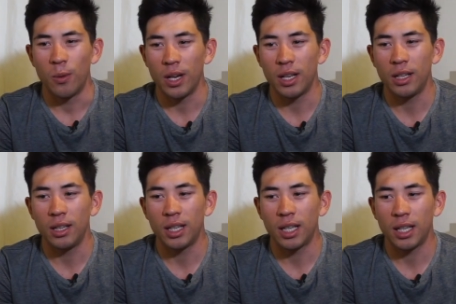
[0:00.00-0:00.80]

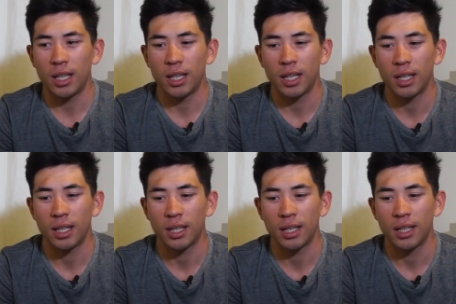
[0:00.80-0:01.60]
Well, uh,
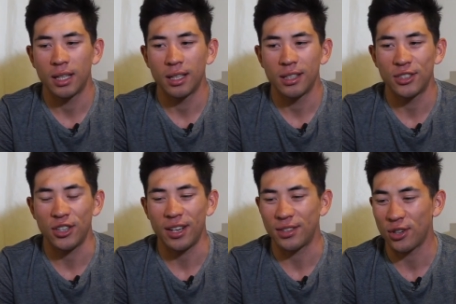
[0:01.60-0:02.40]

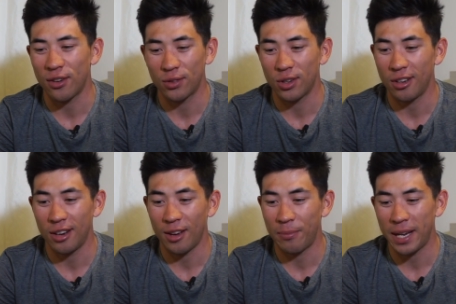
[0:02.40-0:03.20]
so so I've gone.
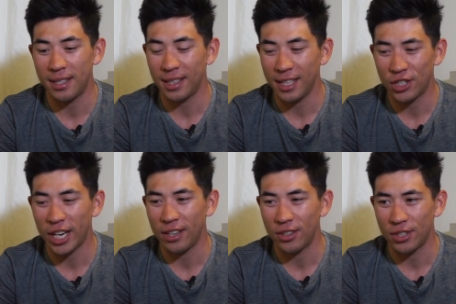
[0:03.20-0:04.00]
I've basically
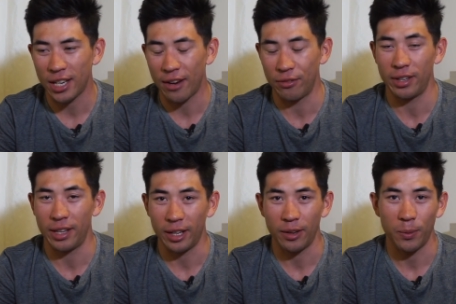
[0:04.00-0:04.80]
changed
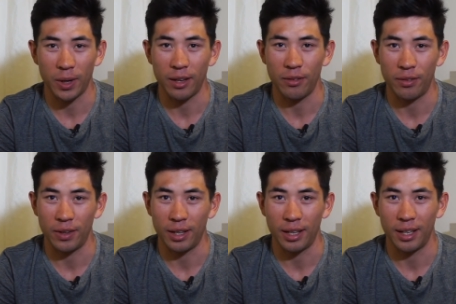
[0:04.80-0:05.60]
everything when I've
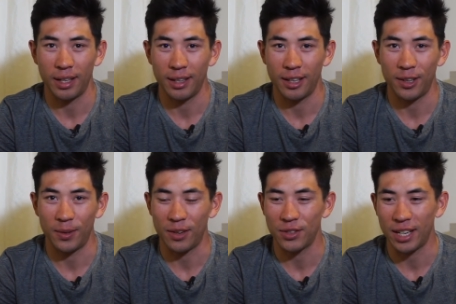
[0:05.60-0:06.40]
uh,
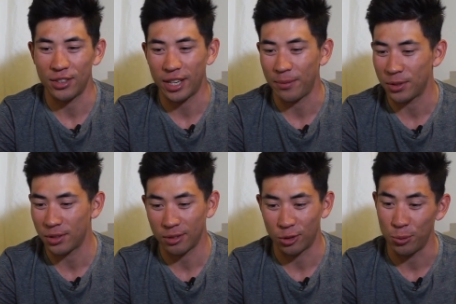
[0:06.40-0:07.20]
when I've changed, changed
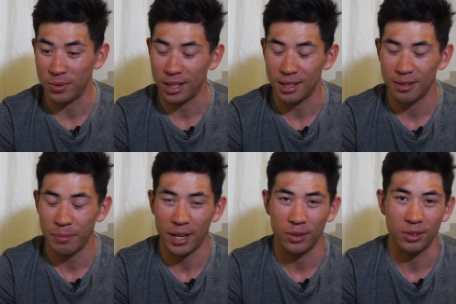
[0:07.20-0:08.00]
group sets,
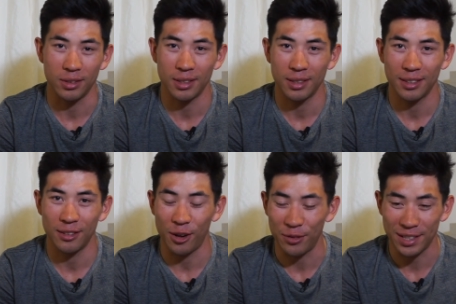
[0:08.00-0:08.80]
pedals,
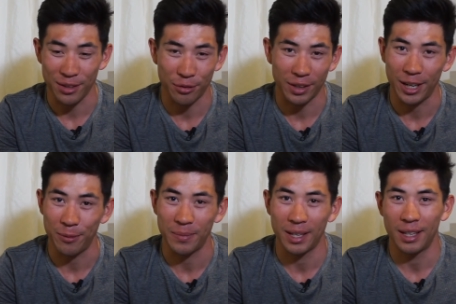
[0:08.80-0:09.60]
obviously the frame,